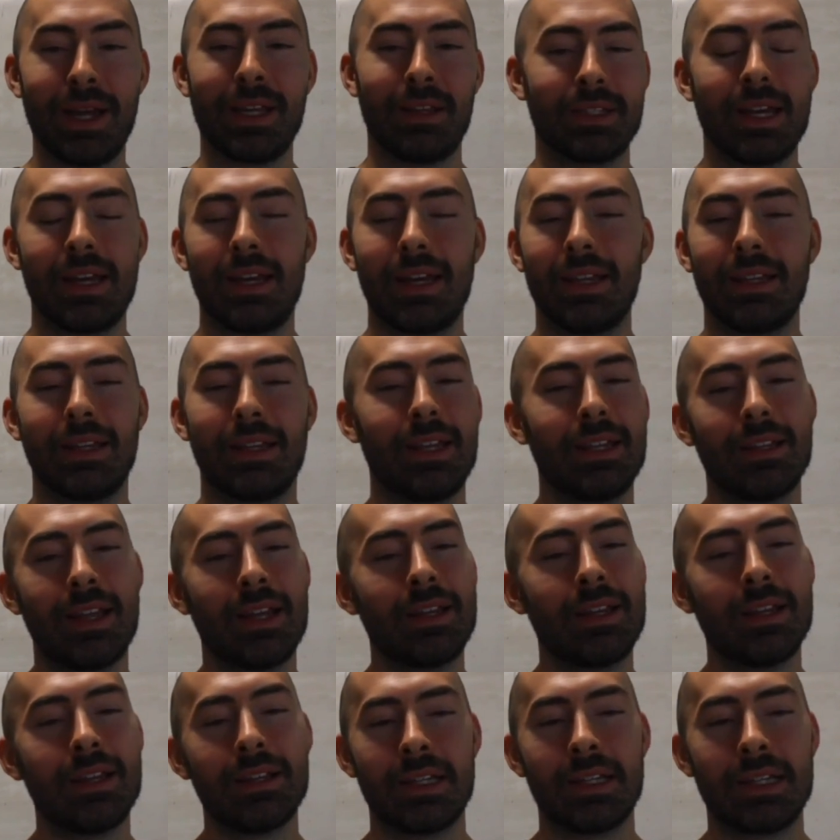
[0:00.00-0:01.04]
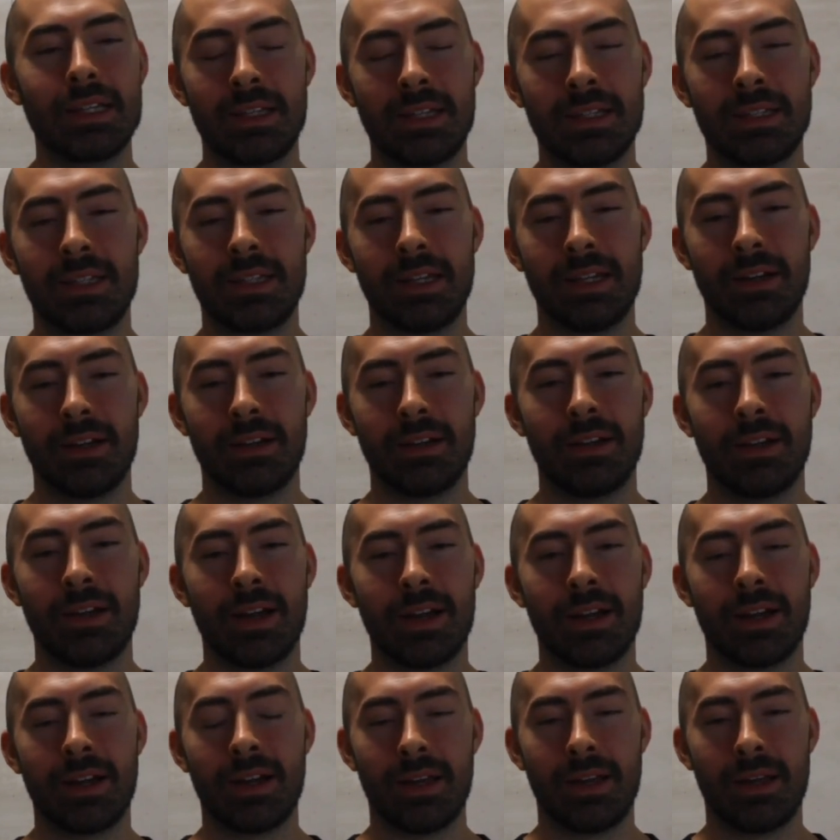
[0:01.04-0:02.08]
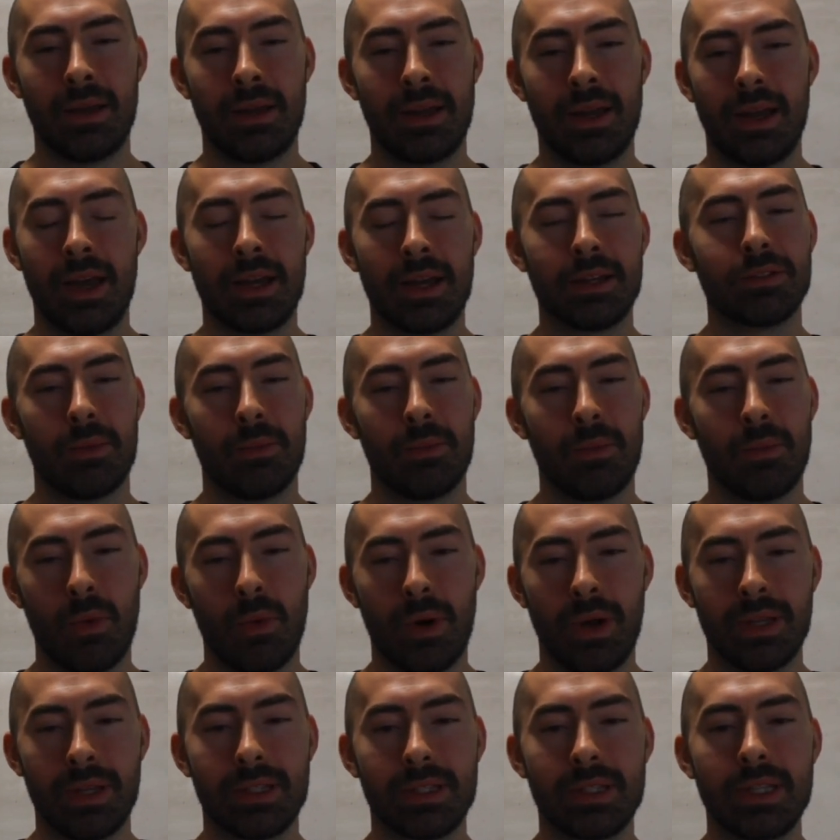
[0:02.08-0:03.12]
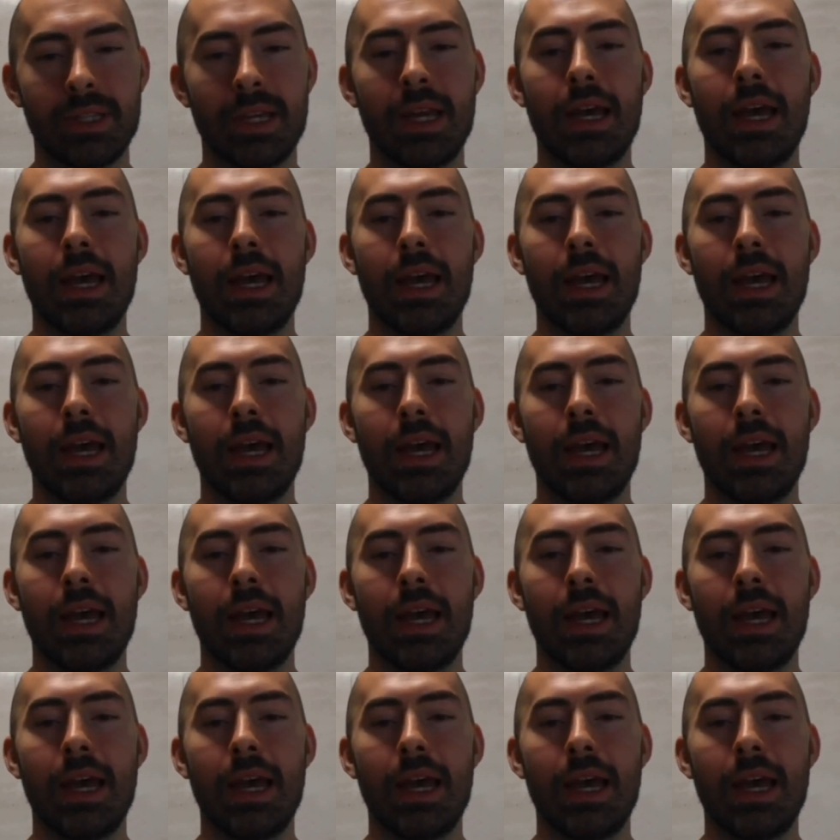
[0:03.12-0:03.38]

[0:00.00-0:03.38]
laws that doesn't exist here. You're not going to get extra points.